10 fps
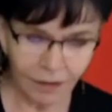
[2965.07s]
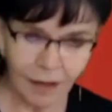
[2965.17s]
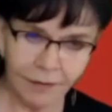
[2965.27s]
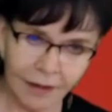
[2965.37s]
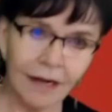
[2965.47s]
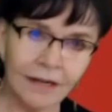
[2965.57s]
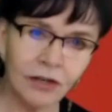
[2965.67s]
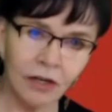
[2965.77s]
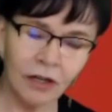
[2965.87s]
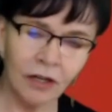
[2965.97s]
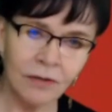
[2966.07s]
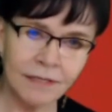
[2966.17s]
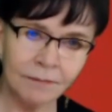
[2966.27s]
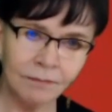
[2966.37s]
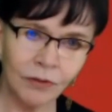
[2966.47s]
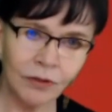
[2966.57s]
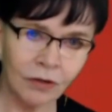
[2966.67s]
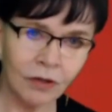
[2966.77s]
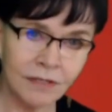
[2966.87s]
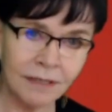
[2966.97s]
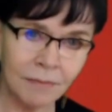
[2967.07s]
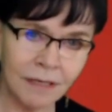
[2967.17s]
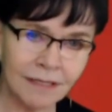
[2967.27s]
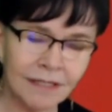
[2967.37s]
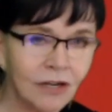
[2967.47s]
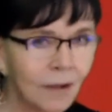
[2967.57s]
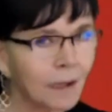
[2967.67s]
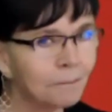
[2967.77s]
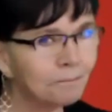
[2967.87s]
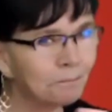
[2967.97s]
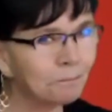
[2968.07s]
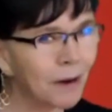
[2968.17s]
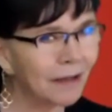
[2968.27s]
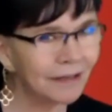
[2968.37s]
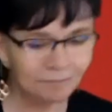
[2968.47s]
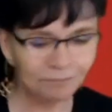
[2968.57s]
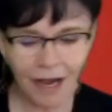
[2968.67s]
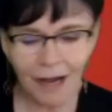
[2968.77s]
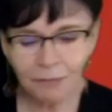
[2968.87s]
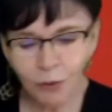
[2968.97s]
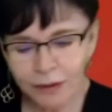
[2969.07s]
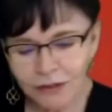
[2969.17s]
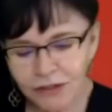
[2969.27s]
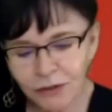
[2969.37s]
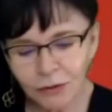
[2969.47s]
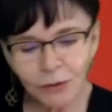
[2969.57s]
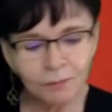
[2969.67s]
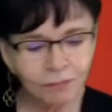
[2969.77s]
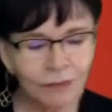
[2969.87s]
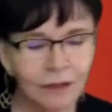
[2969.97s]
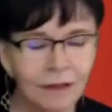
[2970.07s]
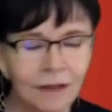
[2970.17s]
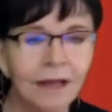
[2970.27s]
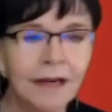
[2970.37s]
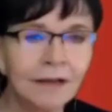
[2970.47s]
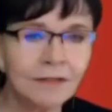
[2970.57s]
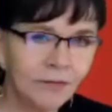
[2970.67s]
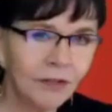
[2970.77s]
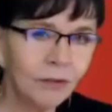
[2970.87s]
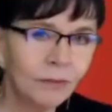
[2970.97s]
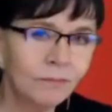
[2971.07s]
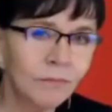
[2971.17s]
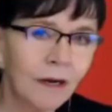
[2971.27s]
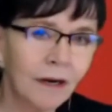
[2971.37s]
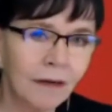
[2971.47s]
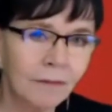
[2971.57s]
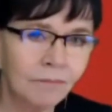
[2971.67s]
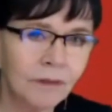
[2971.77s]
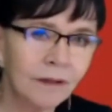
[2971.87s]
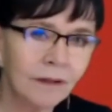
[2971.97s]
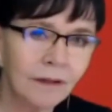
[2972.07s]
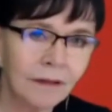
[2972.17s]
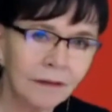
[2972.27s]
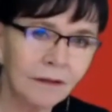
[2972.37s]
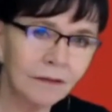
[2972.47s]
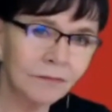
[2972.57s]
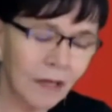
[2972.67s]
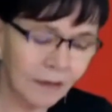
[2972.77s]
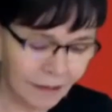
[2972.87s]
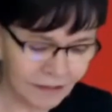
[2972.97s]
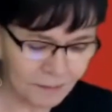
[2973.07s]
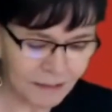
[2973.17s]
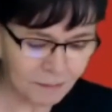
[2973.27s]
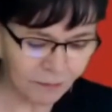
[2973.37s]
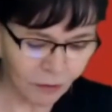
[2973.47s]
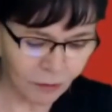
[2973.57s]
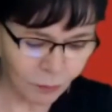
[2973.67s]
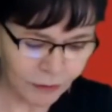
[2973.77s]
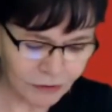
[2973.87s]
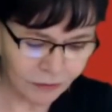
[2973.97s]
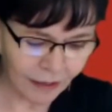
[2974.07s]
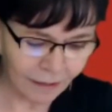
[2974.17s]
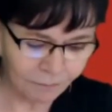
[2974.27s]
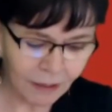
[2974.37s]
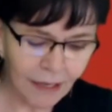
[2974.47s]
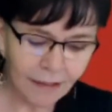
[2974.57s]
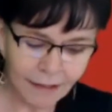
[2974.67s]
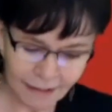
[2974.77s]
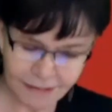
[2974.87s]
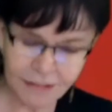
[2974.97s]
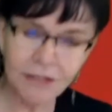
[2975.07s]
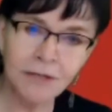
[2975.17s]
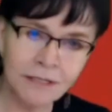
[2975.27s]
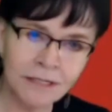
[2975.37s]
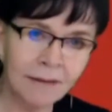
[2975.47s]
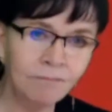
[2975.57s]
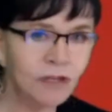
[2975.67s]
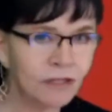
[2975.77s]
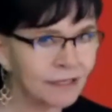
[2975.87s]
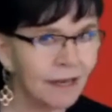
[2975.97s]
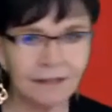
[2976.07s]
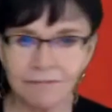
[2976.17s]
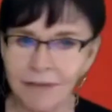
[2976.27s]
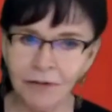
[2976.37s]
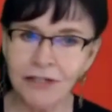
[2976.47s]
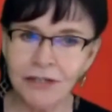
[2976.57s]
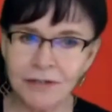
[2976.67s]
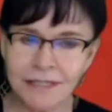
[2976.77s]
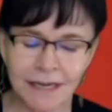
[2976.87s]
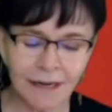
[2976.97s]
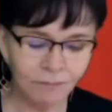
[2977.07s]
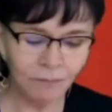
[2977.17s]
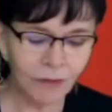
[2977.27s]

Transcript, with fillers: And the guides are gonna close it with their closing message. But I'm going to announce a few, um, little announcements before we do that next Tuesday, just like every Tuesday,